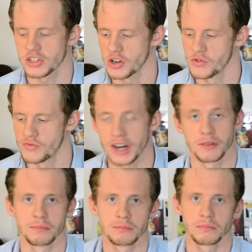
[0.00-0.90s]
So
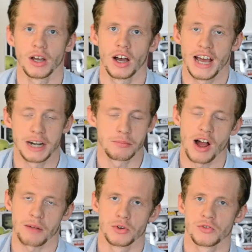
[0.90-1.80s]
Venom, Eddie
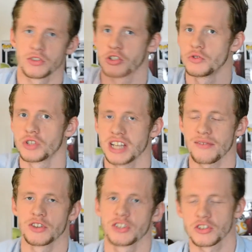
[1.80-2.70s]
Brock moves to
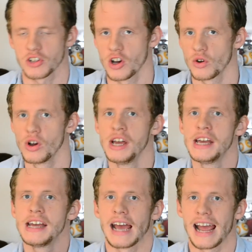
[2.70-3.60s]
San Francisco
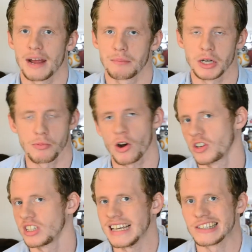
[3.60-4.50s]
and Peter
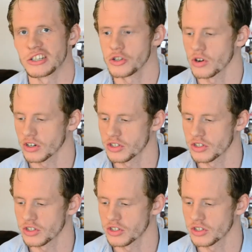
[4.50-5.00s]
Parker stays in New York.